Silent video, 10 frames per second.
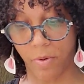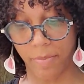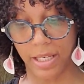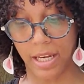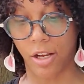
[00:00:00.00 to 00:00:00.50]

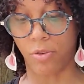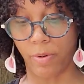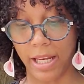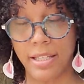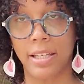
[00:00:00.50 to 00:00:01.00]
women need a
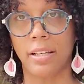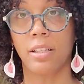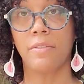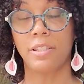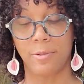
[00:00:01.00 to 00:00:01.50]
great
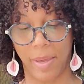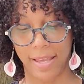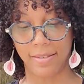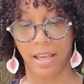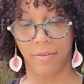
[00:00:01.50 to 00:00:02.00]
deal of
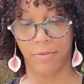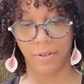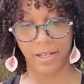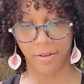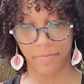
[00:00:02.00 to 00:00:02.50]
space and
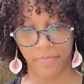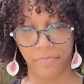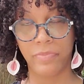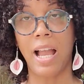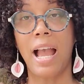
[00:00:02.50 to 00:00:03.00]
freedom.
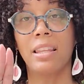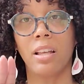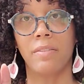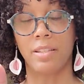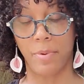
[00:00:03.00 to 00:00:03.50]
I
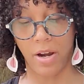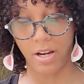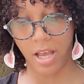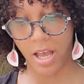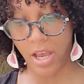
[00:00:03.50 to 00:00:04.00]
love this part.
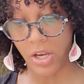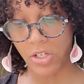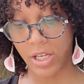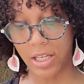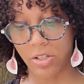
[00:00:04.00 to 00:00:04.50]

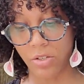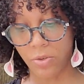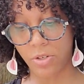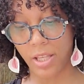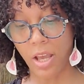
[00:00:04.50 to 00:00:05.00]
She is
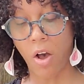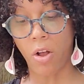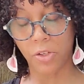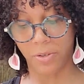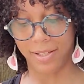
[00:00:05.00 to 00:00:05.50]
usually
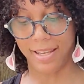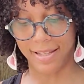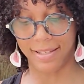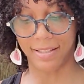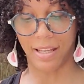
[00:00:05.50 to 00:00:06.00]
ultra
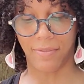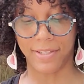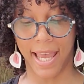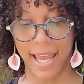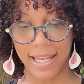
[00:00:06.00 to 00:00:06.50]
sensitive
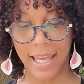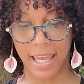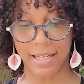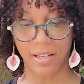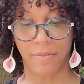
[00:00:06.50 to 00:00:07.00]
to any
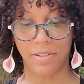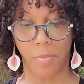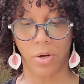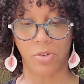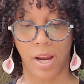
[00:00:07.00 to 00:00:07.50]
hint of
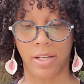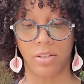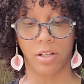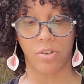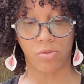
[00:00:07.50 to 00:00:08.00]
someone trying
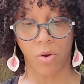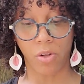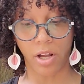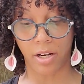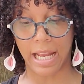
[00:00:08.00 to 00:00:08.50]
to
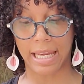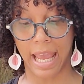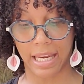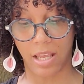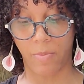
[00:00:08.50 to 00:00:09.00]
control her in
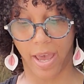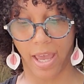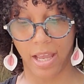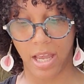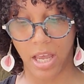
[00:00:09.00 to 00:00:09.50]
any
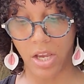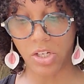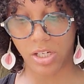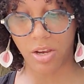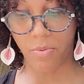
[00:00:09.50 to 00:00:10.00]
way.
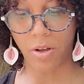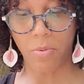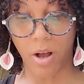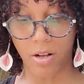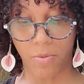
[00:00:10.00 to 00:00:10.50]
She
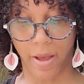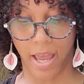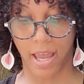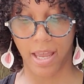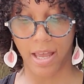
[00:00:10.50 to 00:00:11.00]
will walk
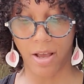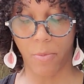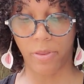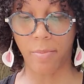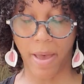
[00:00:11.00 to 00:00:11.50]
away
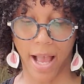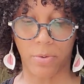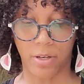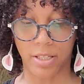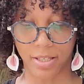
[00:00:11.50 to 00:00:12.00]
with a
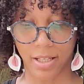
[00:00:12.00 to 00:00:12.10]
backwards